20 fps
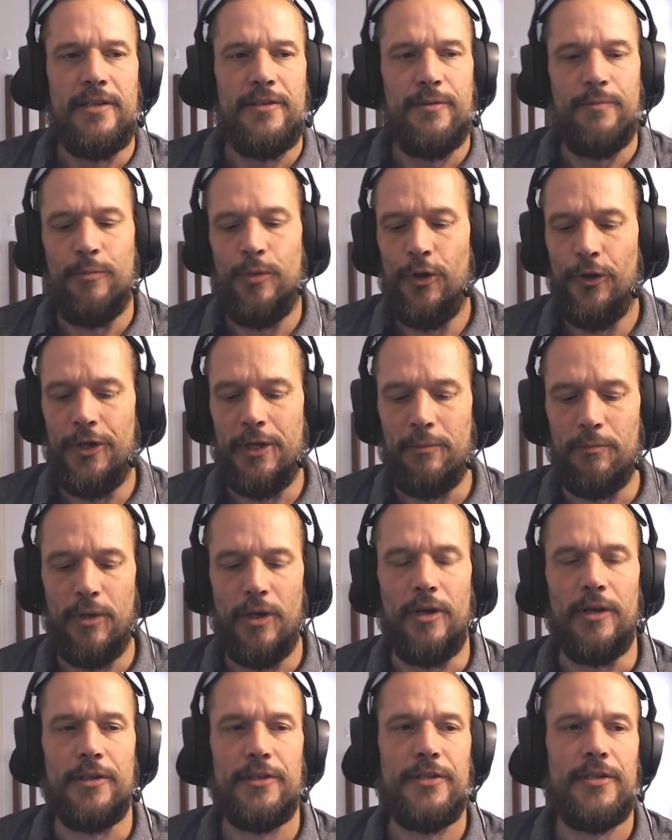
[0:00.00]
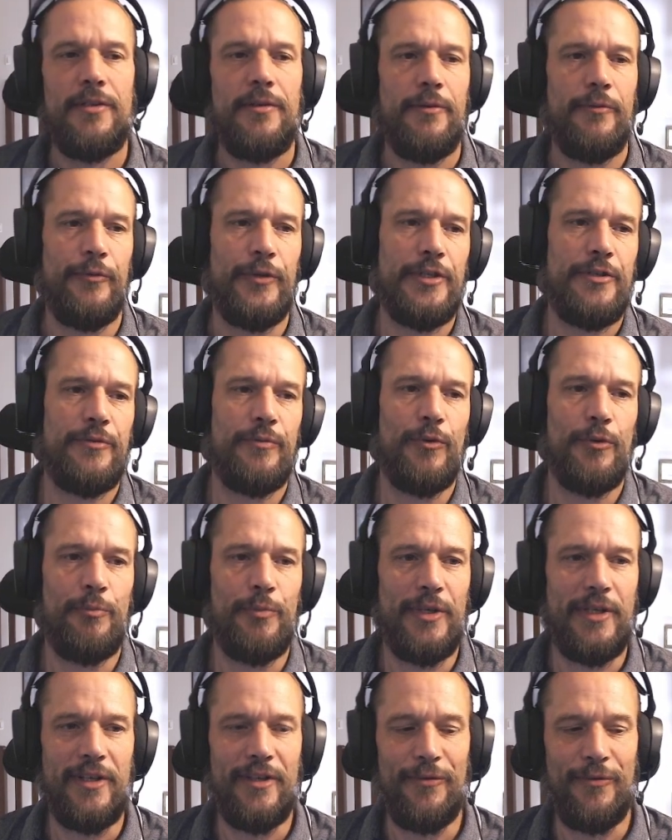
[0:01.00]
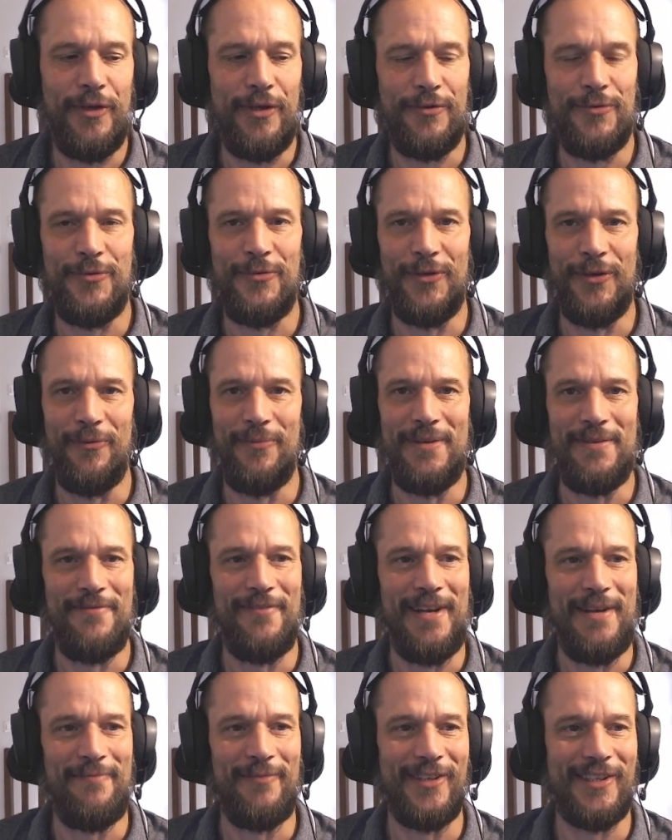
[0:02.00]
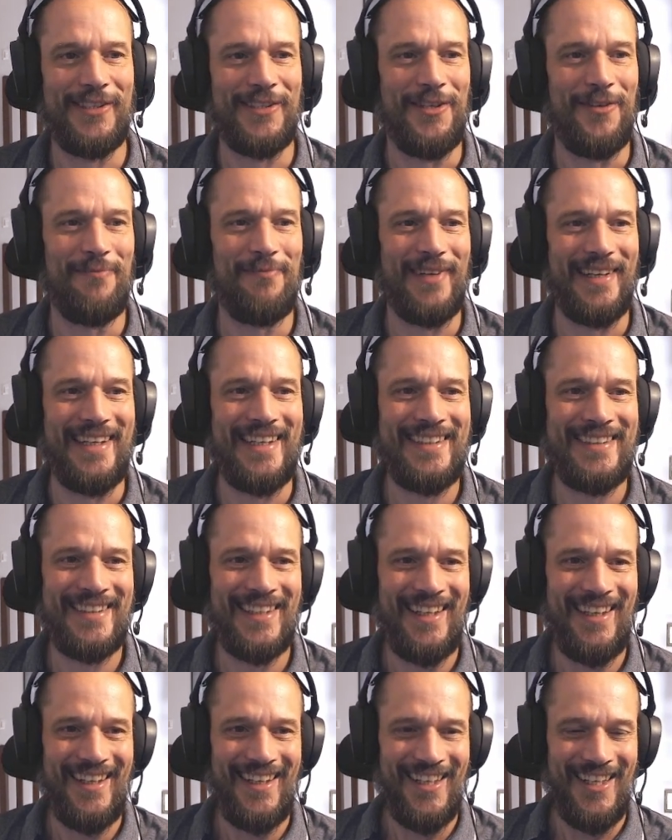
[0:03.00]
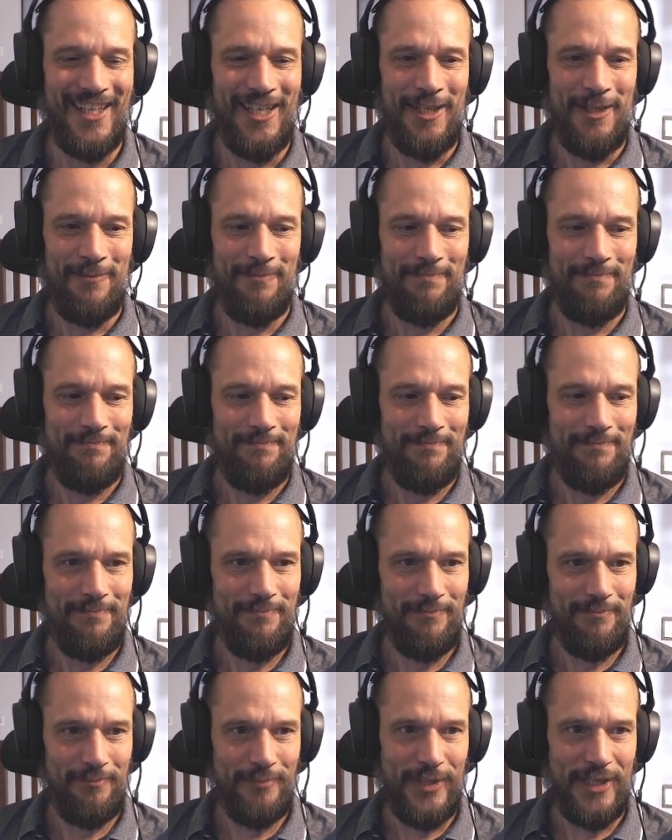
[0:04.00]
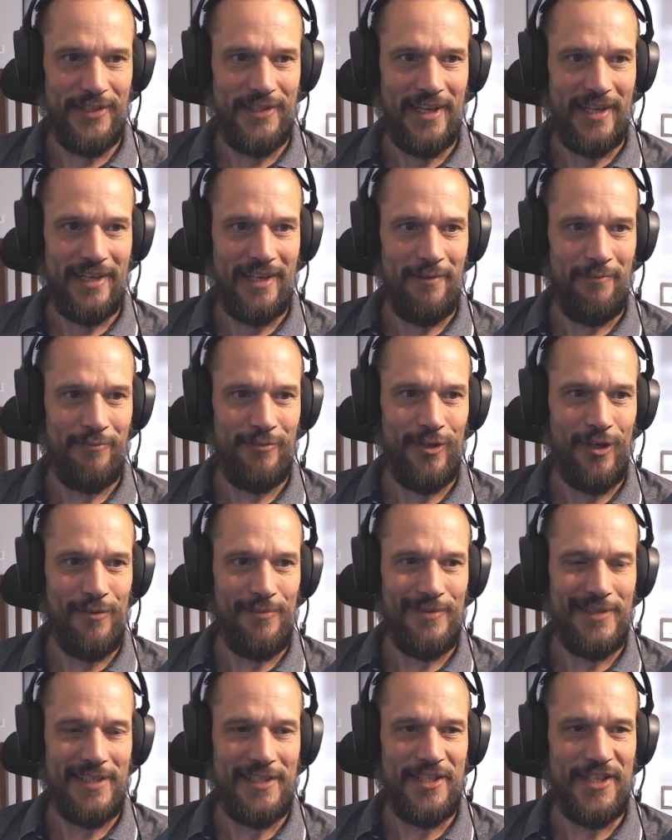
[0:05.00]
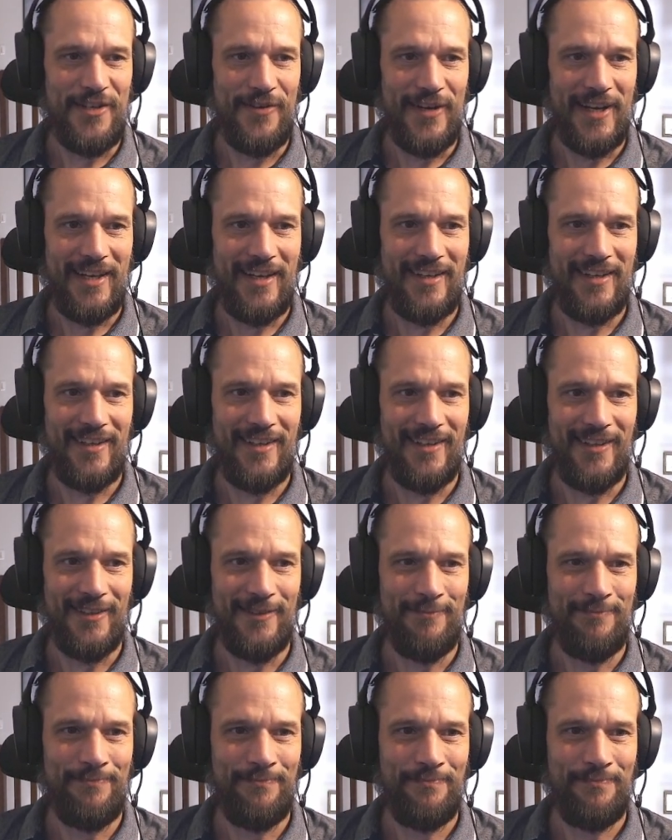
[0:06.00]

building blocks, which will be way more complex. But I can probably do